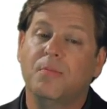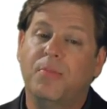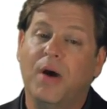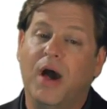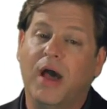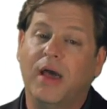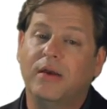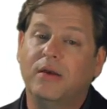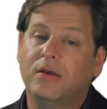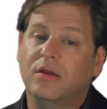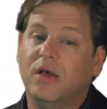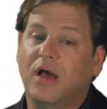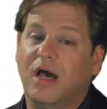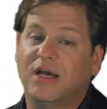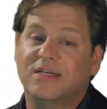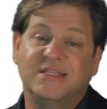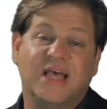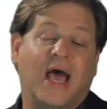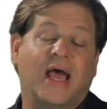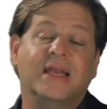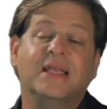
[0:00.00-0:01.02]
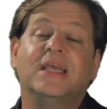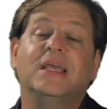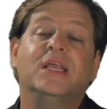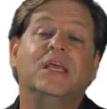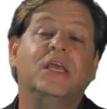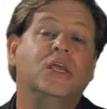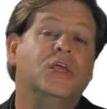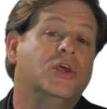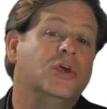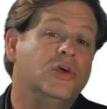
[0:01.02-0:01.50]
But a
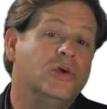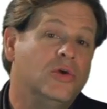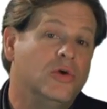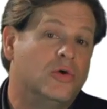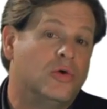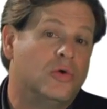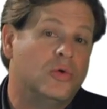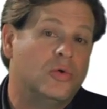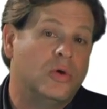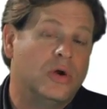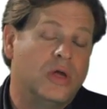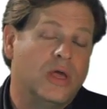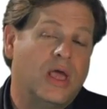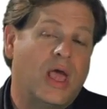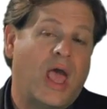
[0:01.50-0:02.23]
.edu